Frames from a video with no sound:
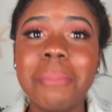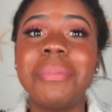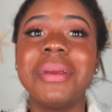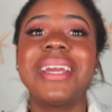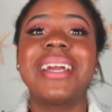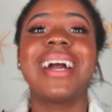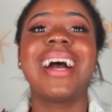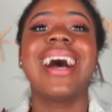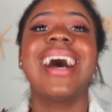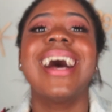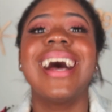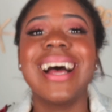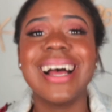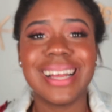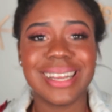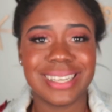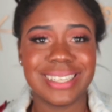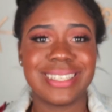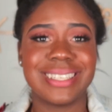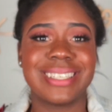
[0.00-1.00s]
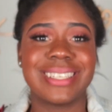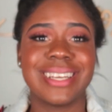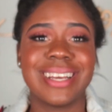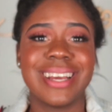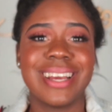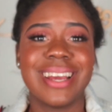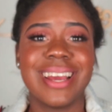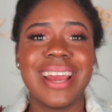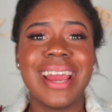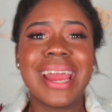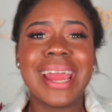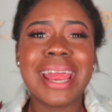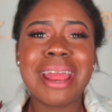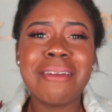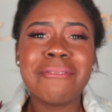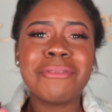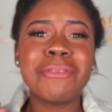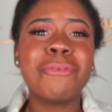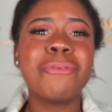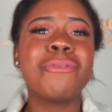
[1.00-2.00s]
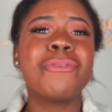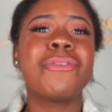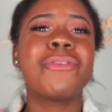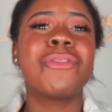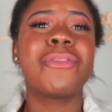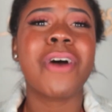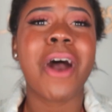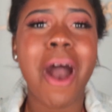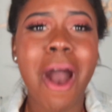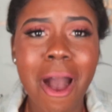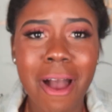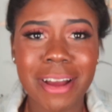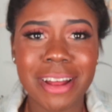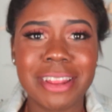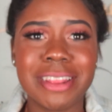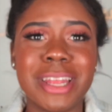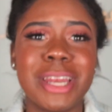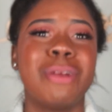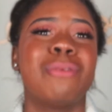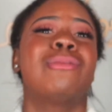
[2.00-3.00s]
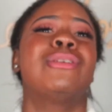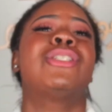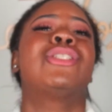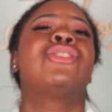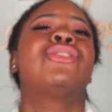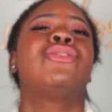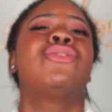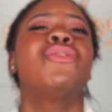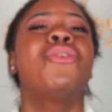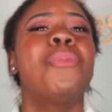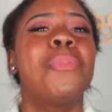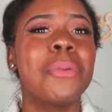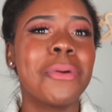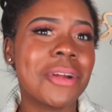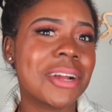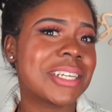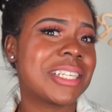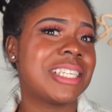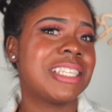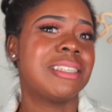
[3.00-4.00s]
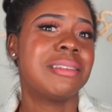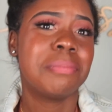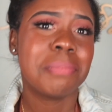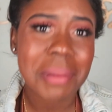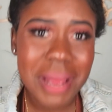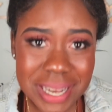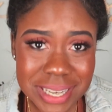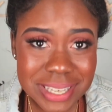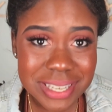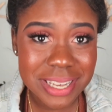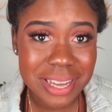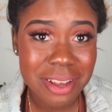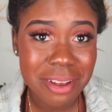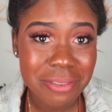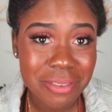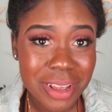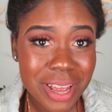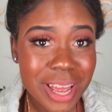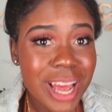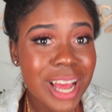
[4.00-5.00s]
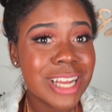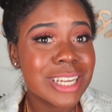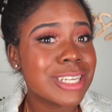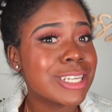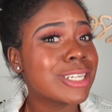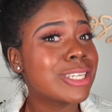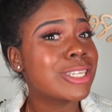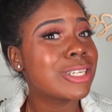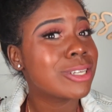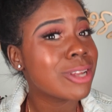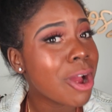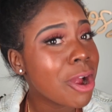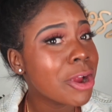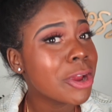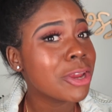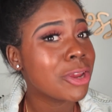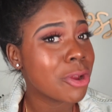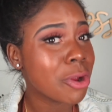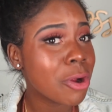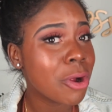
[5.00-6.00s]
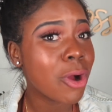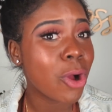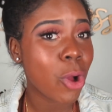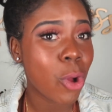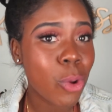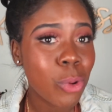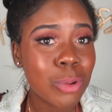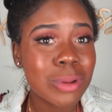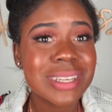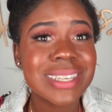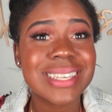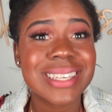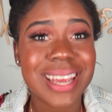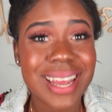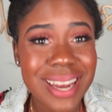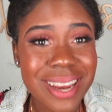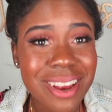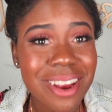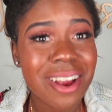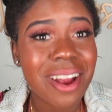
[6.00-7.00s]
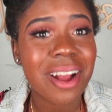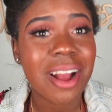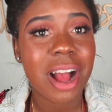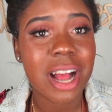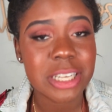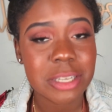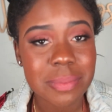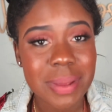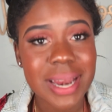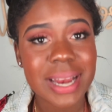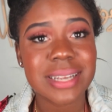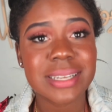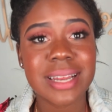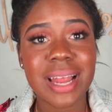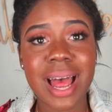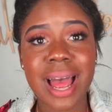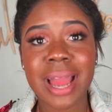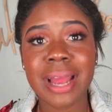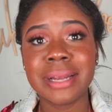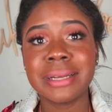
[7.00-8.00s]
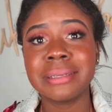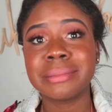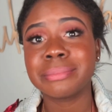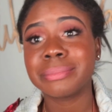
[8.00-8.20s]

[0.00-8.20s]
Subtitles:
because if you thought that it was super expensive to start your own skincare and cosmetics line,